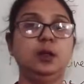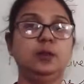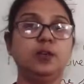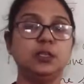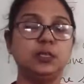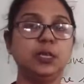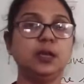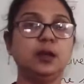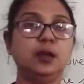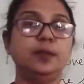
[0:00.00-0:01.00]
was
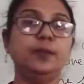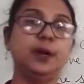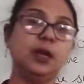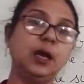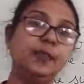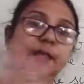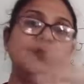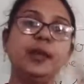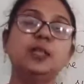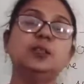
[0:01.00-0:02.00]
there but
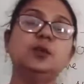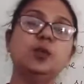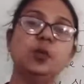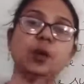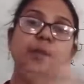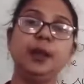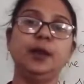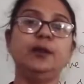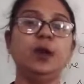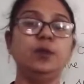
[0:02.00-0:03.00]
otherwise the whole
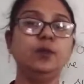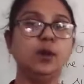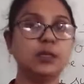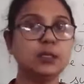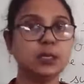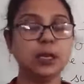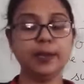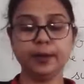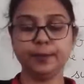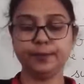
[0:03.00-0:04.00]
background was clear.